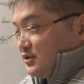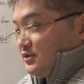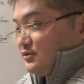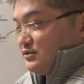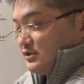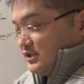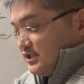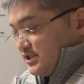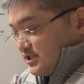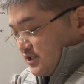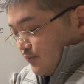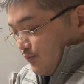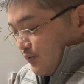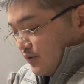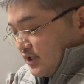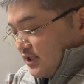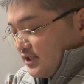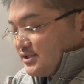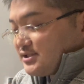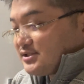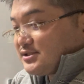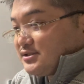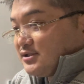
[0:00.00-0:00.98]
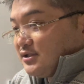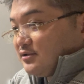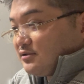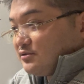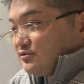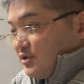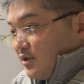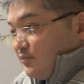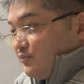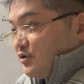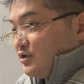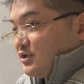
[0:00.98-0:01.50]
in Japanese
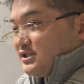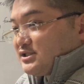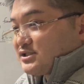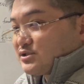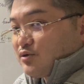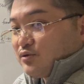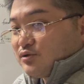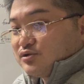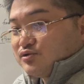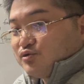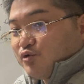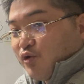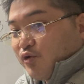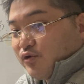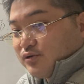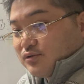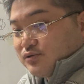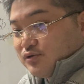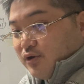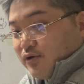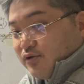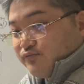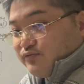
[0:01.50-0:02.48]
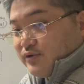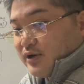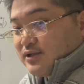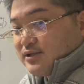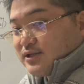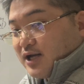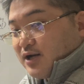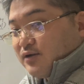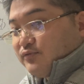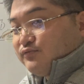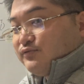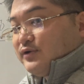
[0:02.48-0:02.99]
grammar it's called qualified
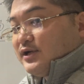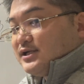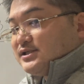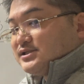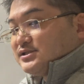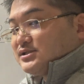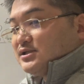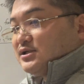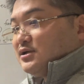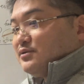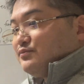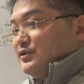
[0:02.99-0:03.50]
noun phrase,